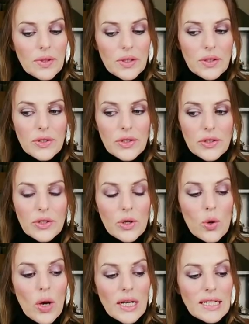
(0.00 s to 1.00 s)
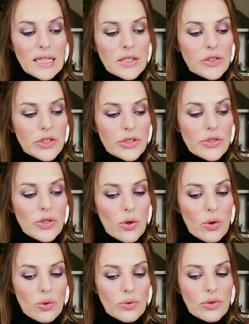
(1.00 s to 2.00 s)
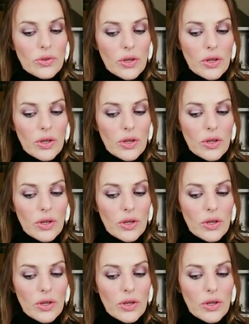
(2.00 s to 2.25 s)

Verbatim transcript: You're quite in your zone.